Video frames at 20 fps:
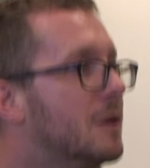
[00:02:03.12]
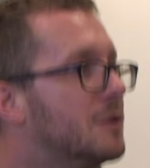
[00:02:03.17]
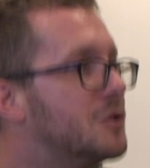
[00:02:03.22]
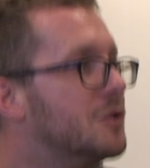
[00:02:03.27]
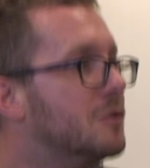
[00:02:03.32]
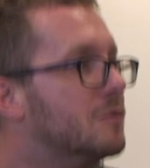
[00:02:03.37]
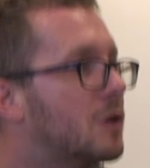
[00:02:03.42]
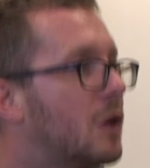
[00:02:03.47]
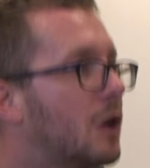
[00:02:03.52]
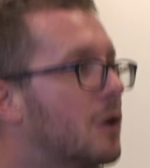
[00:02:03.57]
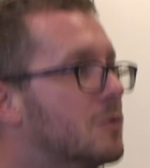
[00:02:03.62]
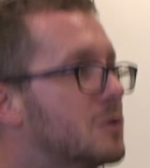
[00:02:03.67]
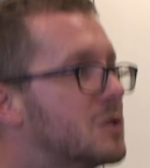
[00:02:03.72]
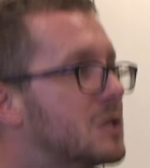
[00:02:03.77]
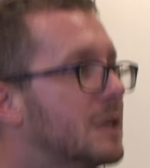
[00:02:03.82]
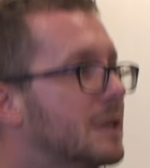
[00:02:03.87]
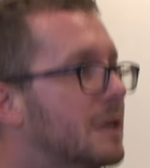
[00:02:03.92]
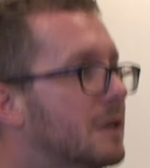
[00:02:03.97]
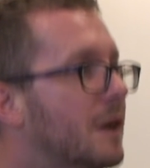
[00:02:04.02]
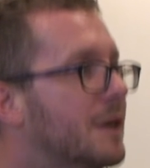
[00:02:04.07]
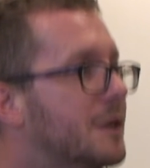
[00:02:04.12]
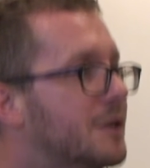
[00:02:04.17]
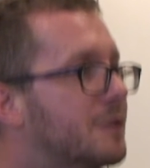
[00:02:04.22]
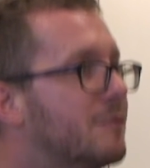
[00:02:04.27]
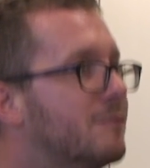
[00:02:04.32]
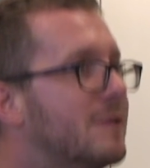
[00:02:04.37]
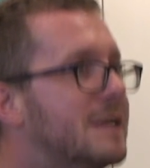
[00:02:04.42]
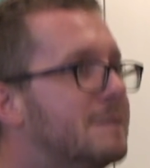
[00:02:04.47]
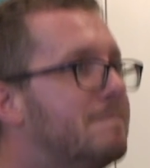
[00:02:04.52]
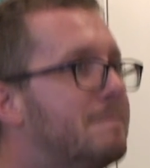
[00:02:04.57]
too closely. Like, you
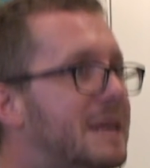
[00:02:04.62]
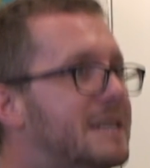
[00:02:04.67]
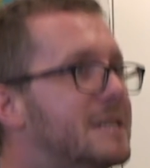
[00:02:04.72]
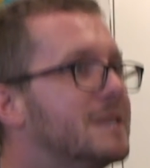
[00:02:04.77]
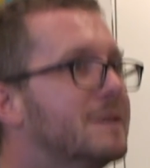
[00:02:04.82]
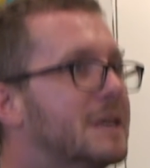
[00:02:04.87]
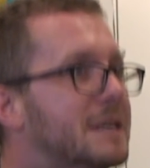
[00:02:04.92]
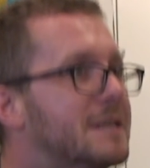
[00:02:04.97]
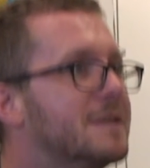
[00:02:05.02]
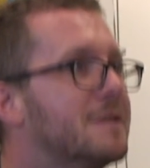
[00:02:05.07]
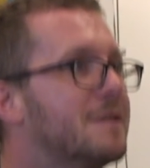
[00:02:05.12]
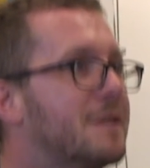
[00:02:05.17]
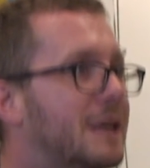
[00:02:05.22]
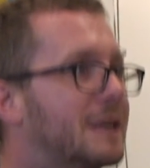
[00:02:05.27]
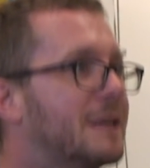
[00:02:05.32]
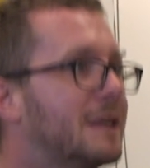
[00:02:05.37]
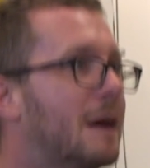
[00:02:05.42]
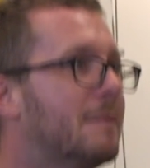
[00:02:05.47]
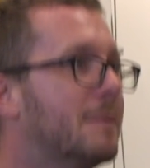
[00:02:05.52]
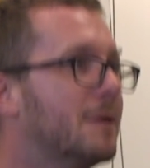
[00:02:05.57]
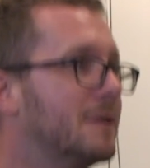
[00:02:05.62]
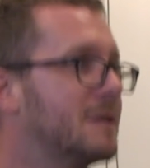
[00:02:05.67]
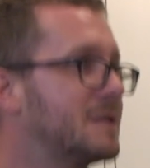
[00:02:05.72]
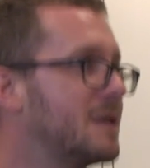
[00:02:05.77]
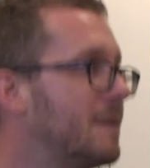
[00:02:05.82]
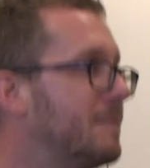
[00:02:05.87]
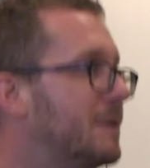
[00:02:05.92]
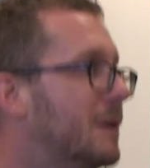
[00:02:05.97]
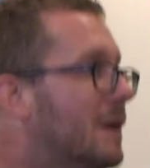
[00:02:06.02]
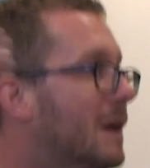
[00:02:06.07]
can read a bit of it and think that, but by the
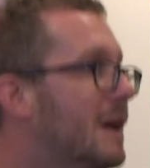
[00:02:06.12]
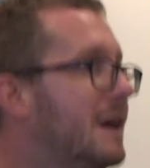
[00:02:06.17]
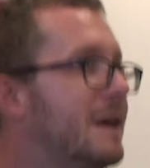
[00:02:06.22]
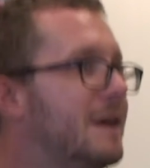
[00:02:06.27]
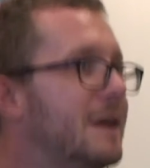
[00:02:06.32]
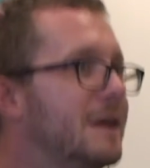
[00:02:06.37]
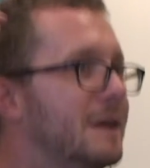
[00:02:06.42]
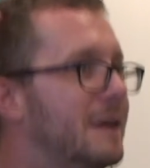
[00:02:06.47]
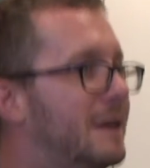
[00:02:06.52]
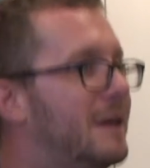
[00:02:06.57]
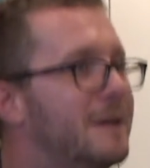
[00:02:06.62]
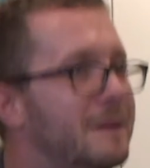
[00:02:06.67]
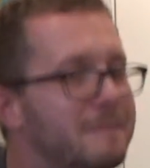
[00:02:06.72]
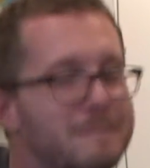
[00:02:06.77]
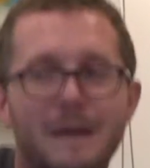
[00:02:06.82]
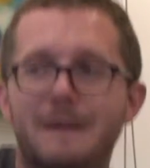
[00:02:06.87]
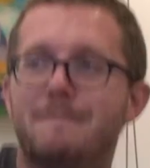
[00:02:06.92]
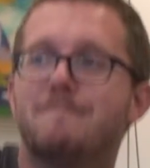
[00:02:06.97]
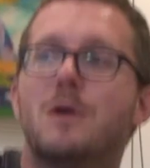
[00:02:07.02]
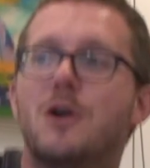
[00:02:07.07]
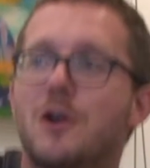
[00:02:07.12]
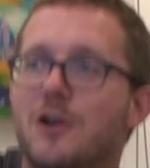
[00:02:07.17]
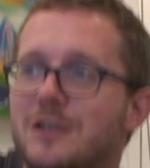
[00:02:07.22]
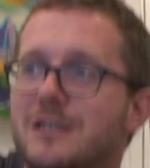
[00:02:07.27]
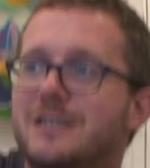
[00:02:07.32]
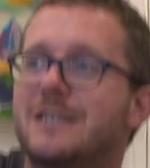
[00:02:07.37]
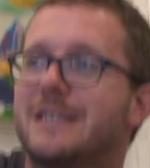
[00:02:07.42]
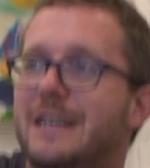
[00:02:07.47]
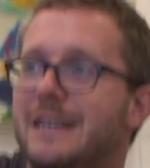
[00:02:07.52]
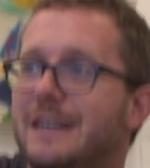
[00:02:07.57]
time you're
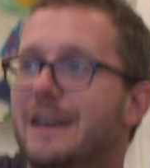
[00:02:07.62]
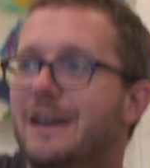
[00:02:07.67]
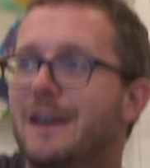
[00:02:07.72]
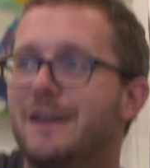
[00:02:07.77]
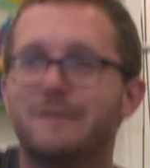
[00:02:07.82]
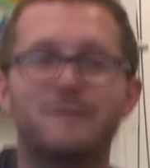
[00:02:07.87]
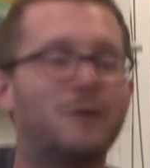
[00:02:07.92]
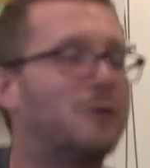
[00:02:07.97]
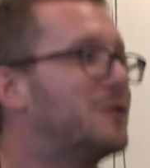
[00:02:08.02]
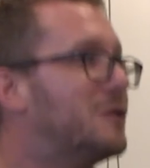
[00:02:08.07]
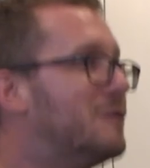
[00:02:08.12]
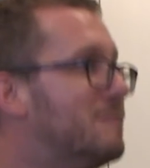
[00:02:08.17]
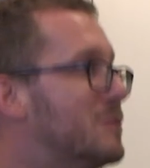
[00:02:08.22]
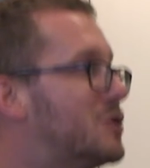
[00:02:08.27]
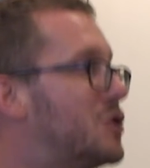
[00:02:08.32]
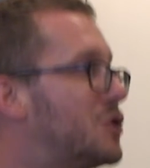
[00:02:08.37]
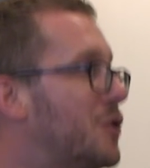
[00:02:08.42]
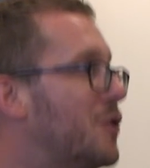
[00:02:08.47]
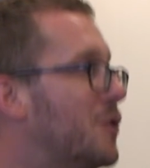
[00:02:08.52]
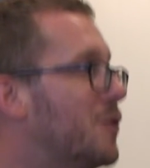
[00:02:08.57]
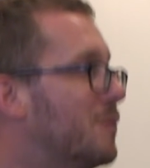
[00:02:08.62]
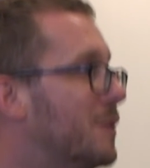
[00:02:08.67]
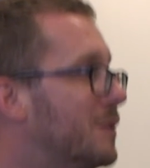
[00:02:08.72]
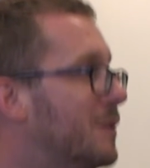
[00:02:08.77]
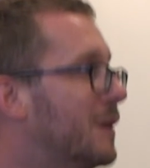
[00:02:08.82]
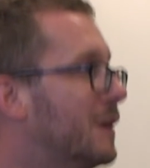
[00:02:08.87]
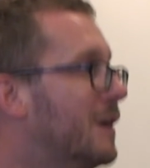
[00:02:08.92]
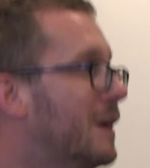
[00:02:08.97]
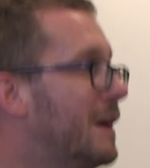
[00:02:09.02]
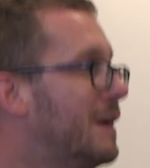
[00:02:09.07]
immersed in volume two
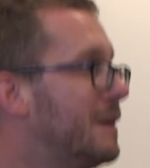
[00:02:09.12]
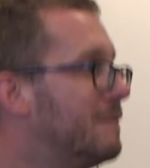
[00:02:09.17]
and the